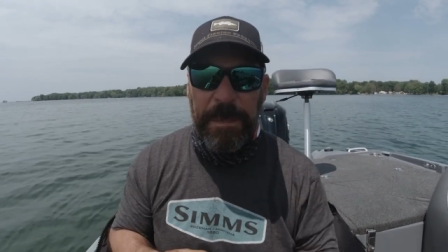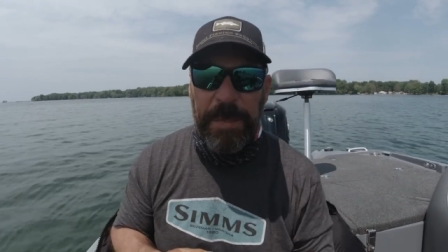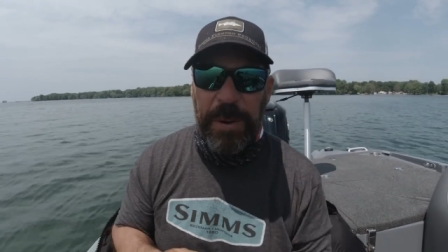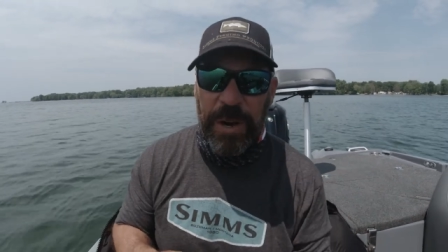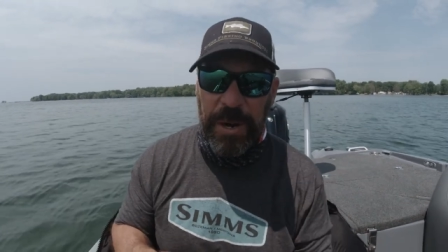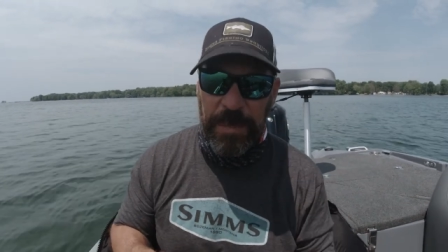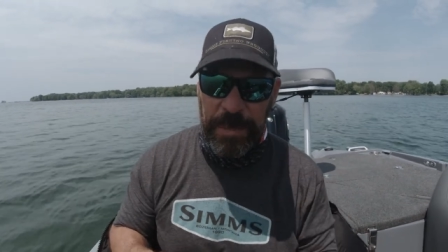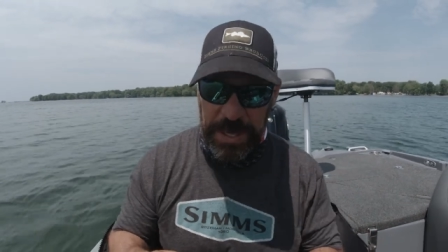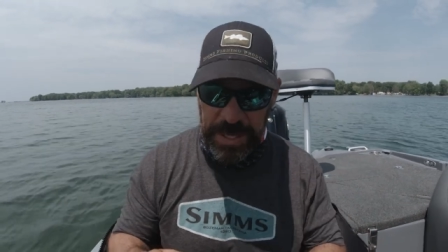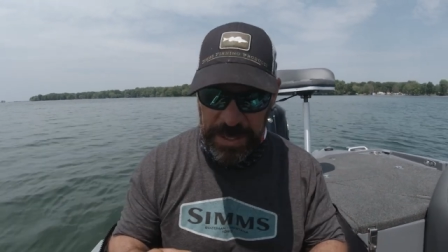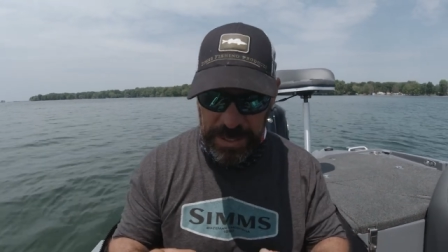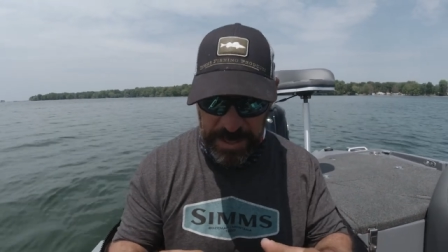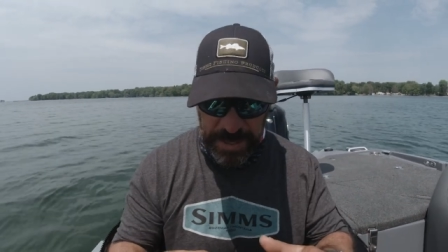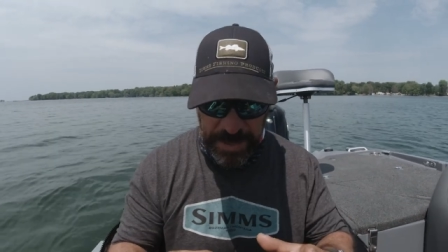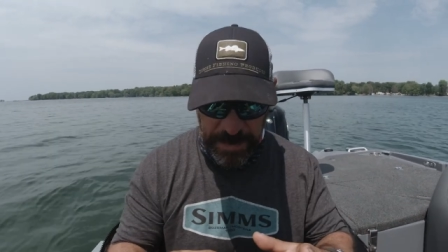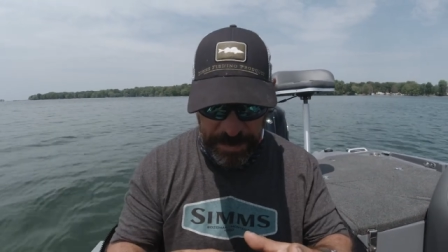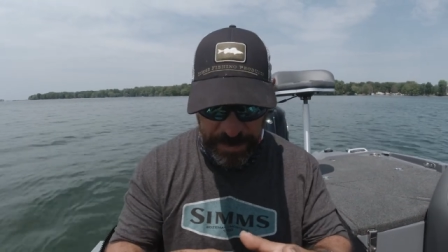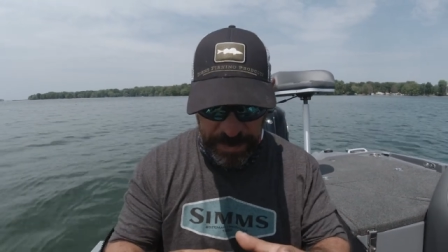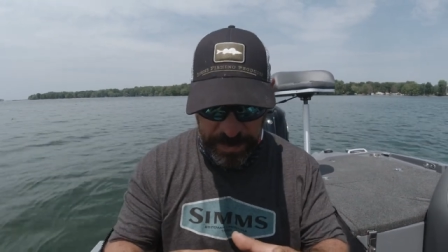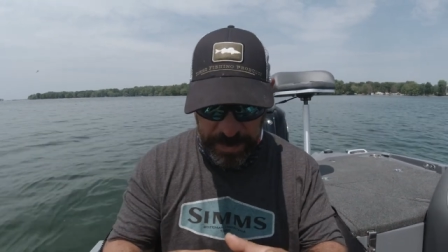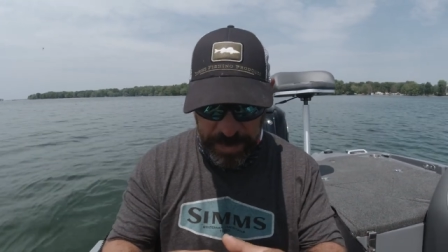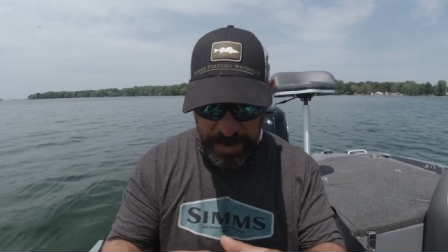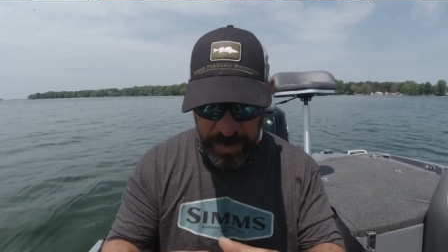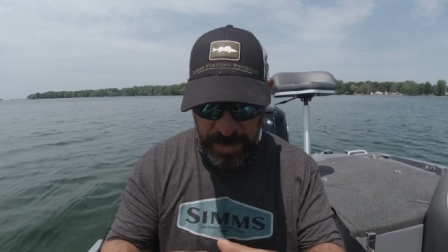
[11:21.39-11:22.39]
compartments,
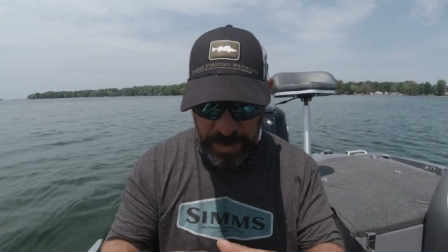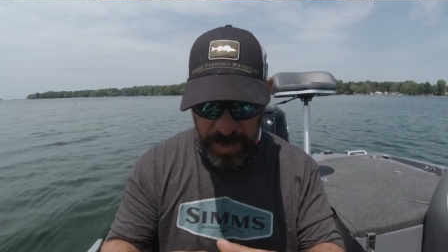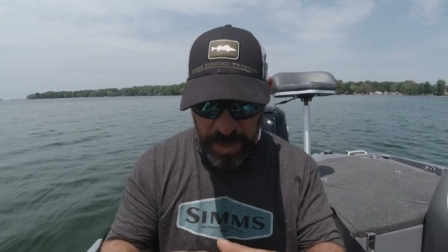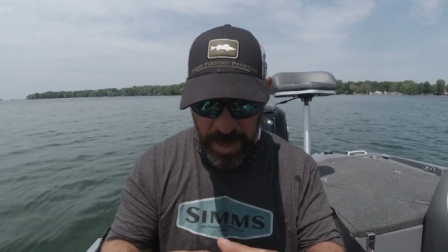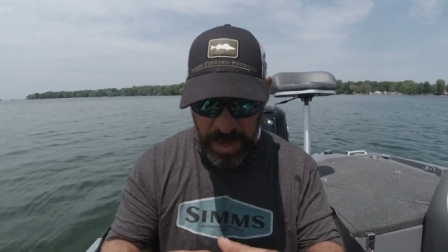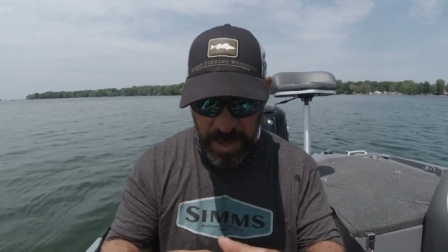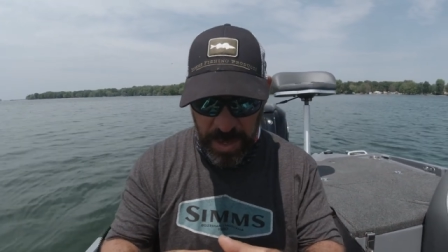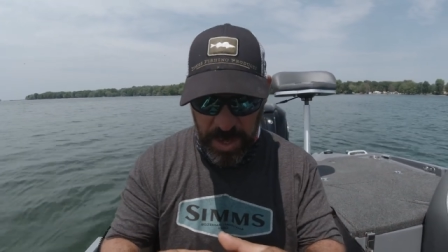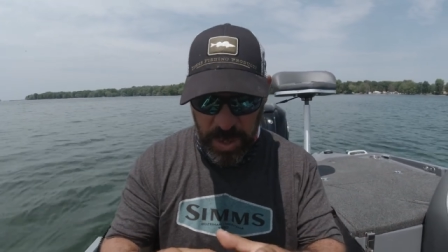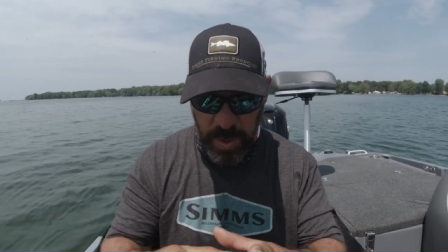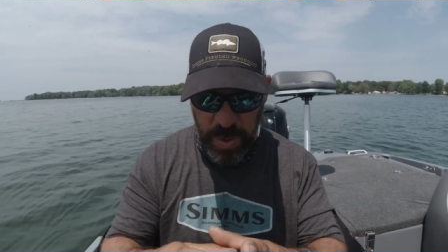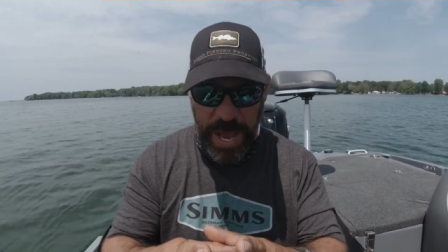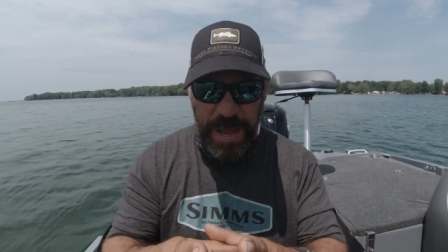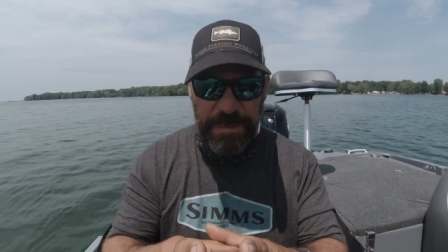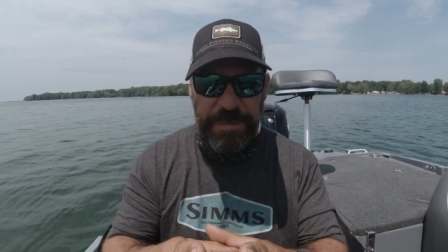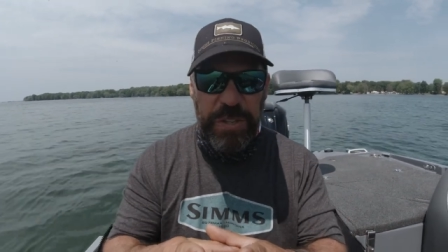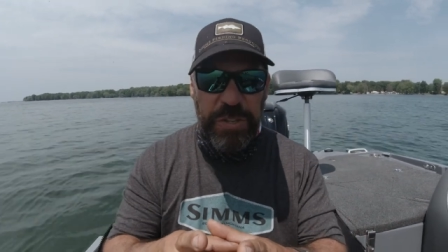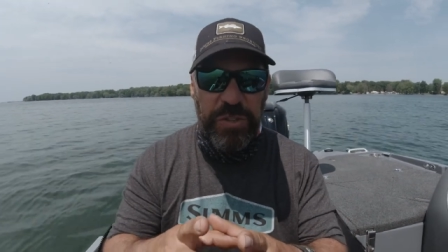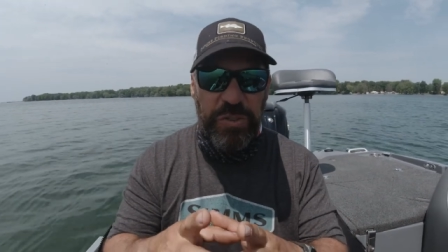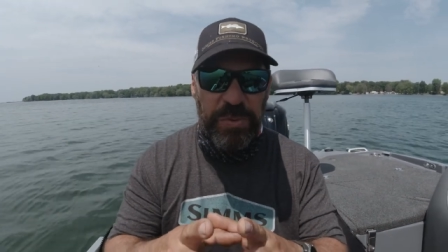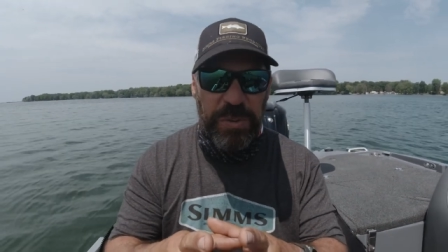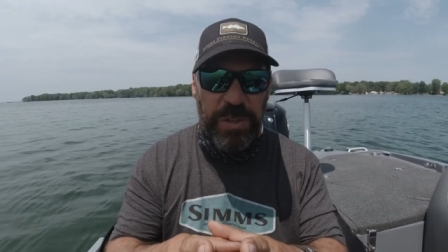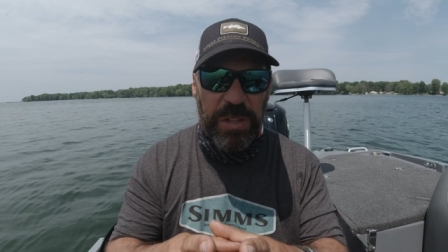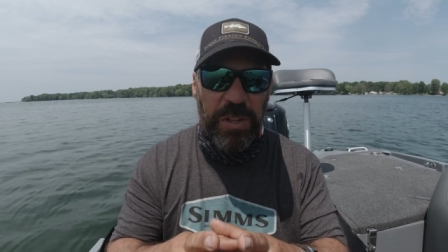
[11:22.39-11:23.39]
you have
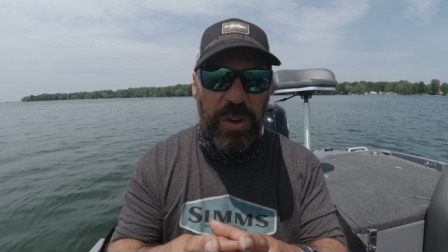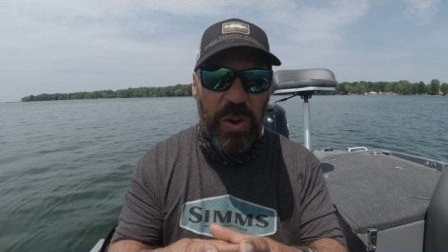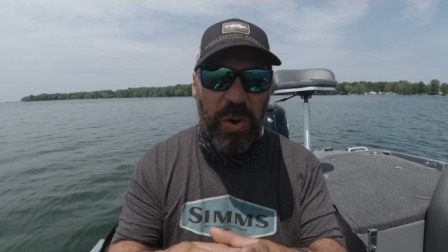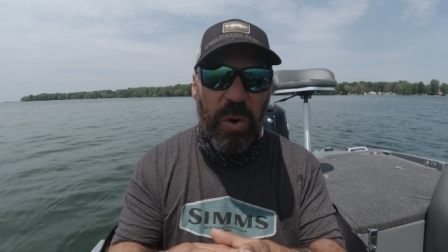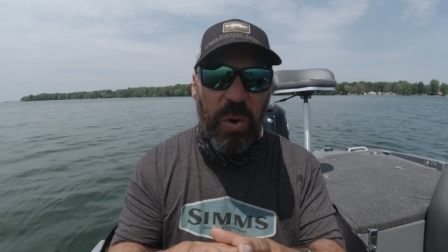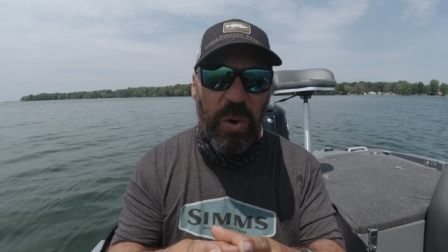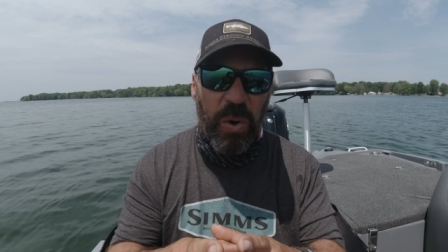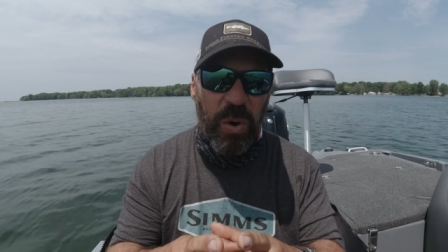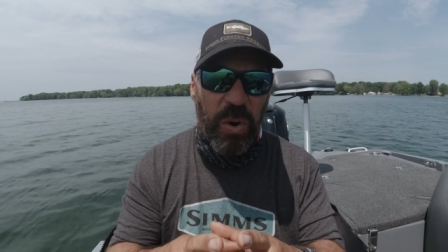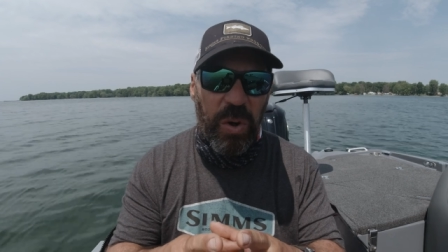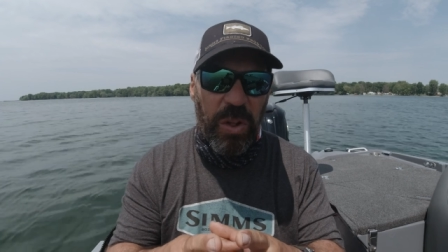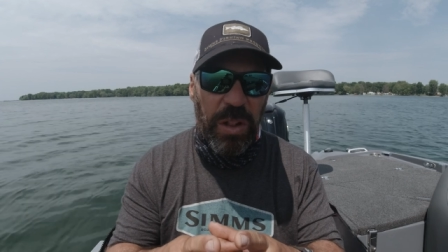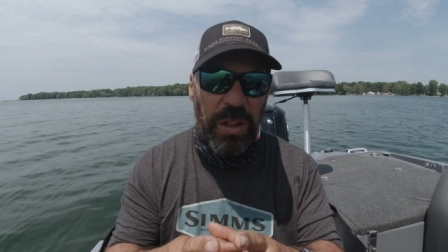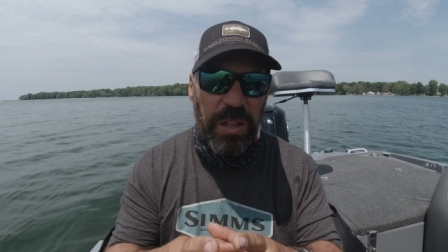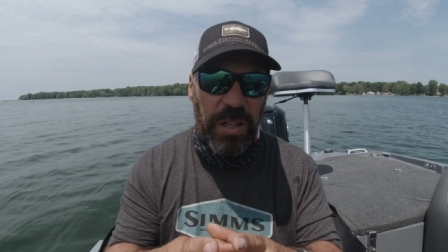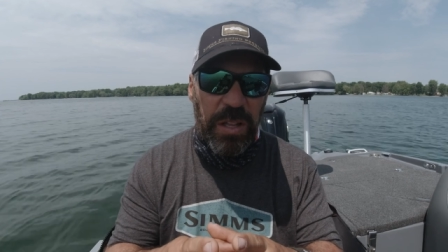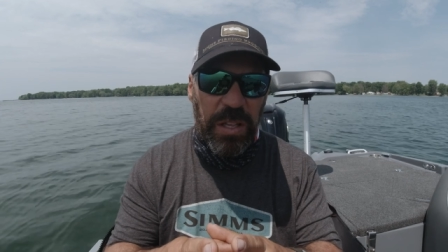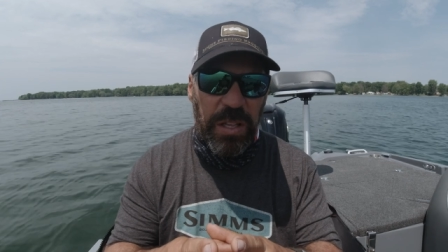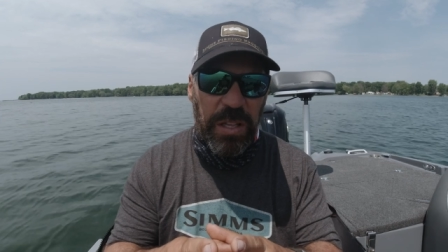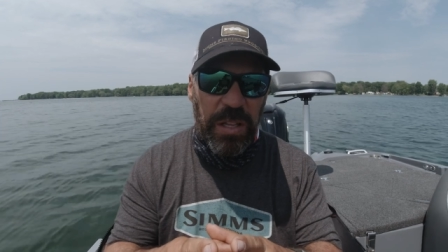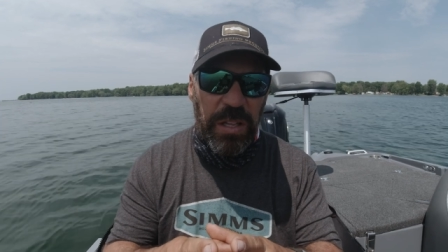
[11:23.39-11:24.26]
to drill a hole